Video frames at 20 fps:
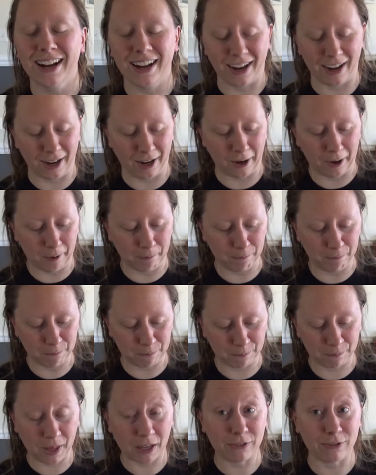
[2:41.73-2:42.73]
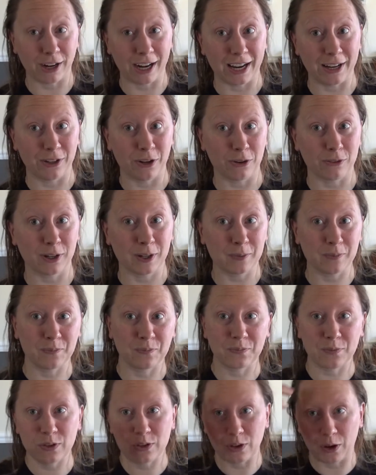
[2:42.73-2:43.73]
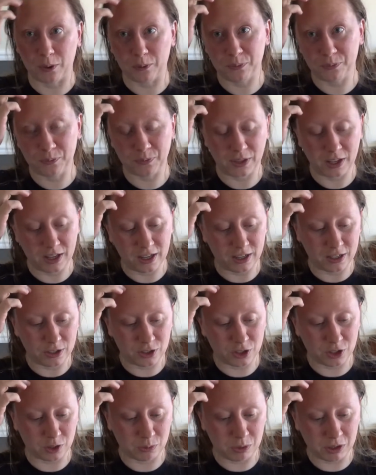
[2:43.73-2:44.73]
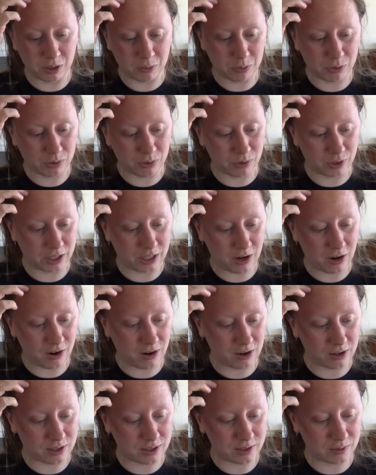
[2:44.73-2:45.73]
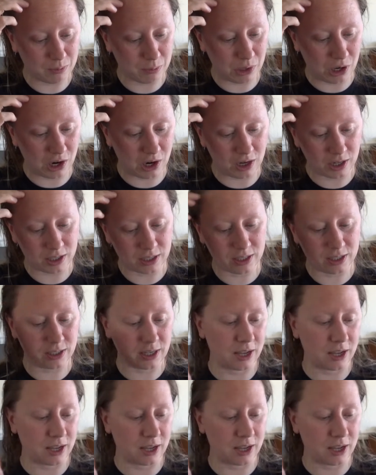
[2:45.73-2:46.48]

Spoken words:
For Andover. So should be a pretty awesome box.